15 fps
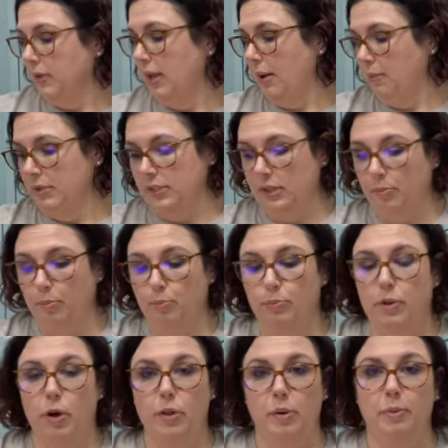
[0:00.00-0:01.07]
That was the
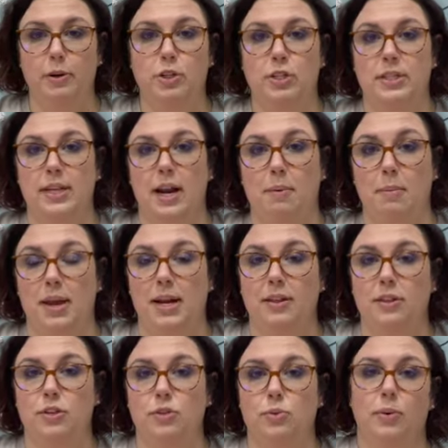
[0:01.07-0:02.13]
only purchase that I made at
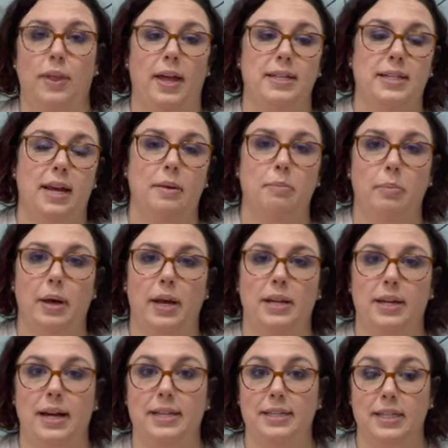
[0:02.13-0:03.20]
the store that day, but
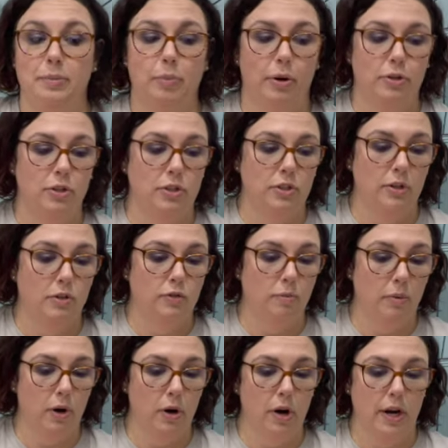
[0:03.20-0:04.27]
I did purchase those from
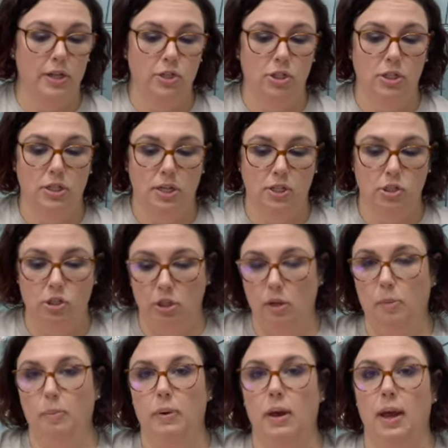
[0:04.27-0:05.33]
her, and she does
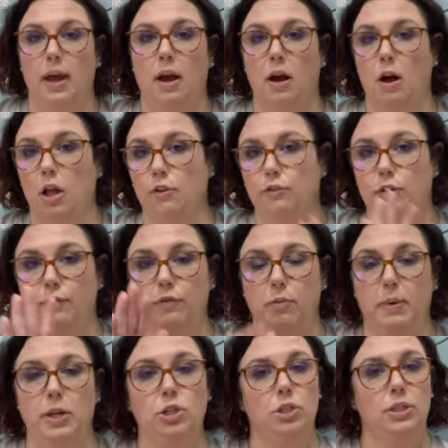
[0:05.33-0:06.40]
ship. All of her
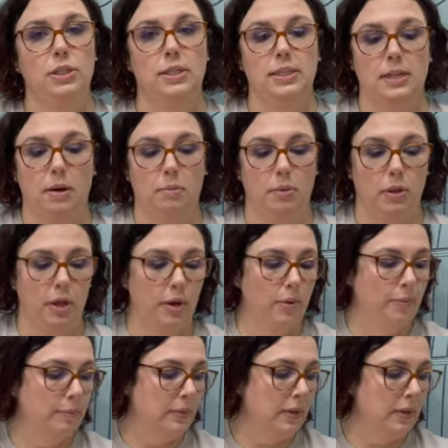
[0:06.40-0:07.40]
information is down below.